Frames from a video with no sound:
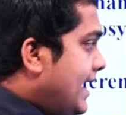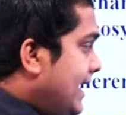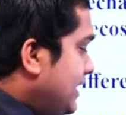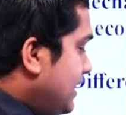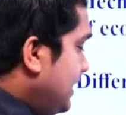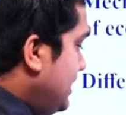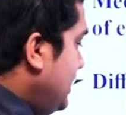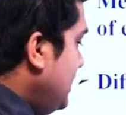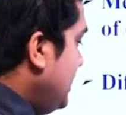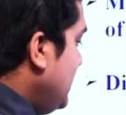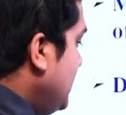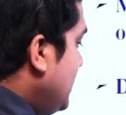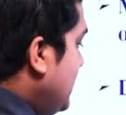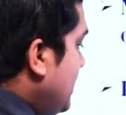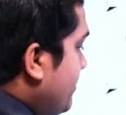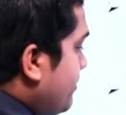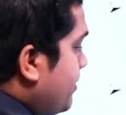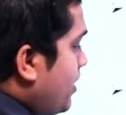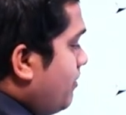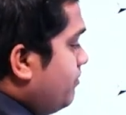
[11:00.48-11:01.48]
and the
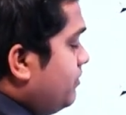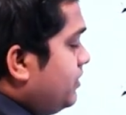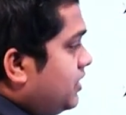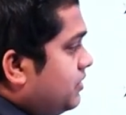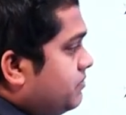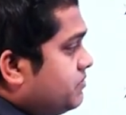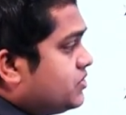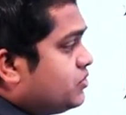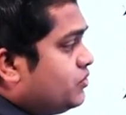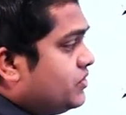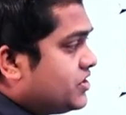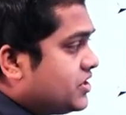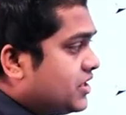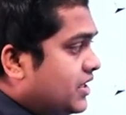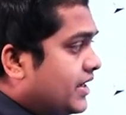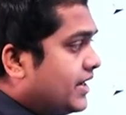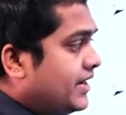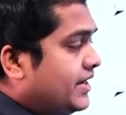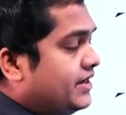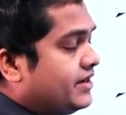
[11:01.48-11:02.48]
problems which
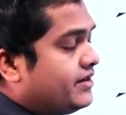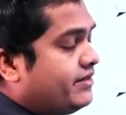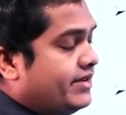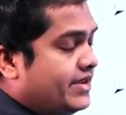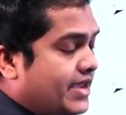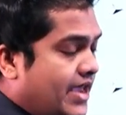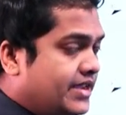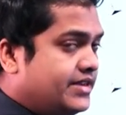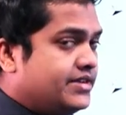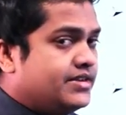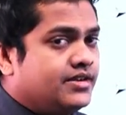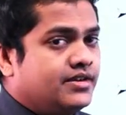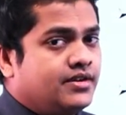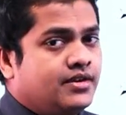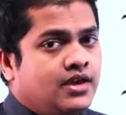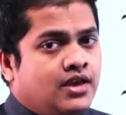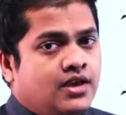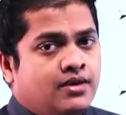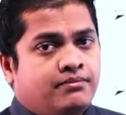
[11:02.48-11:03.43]
are getting created